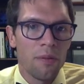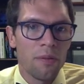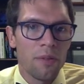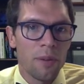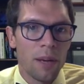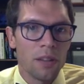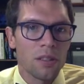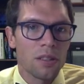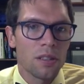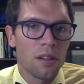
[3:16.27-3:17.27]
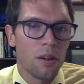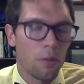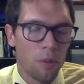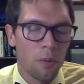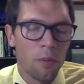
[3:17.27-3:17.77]
females,
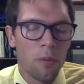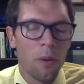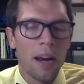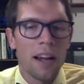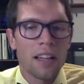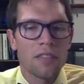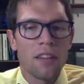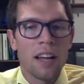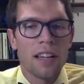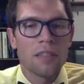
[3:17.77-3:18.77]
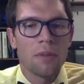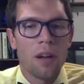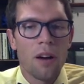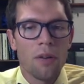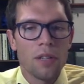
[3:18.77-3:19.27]
or the white-eyed flies, would
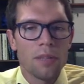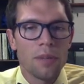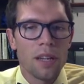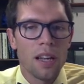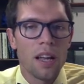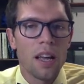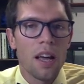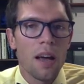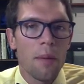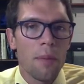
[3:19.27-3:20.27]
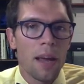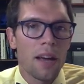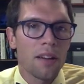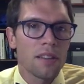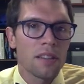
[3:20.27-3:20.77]
always be
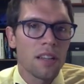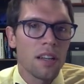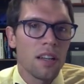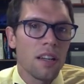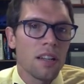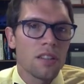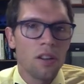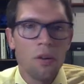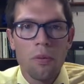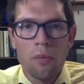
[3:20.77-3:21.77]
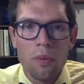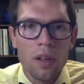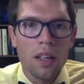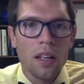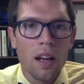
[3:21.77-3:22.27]
males. So
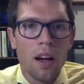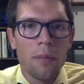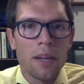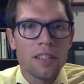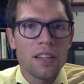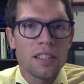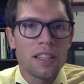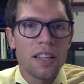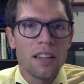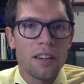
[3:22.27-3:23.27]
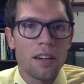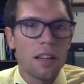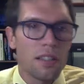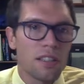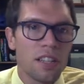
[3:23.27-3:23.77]
as you can see,
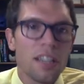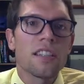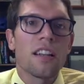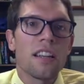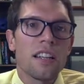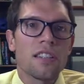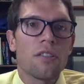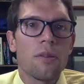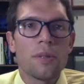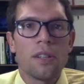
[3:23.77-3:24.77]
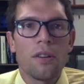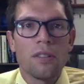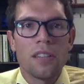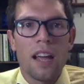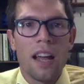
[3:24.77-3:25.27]
there's genes on these
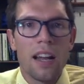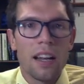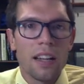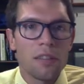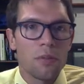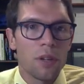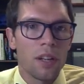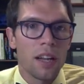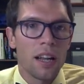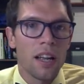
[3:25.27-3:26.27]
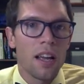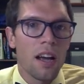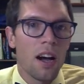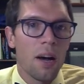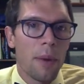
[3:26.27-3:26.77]
chromosomes, and it's really
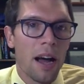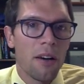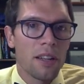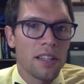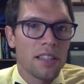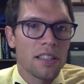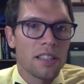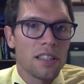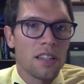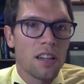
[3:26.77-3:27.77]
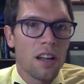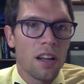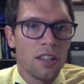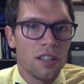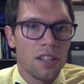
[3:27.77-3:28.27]
how these
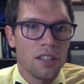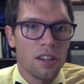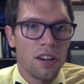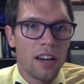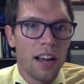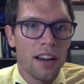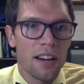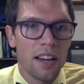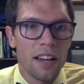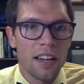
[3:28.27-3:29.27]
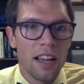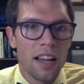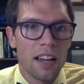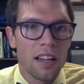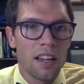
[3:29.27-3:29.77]
genes are inherited
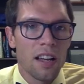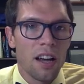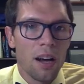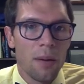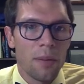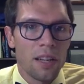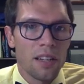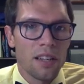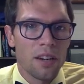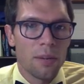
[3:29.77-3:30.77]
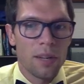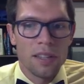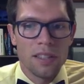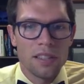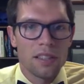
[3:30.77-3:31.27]
then that
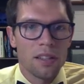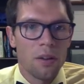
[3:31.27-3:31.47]
determines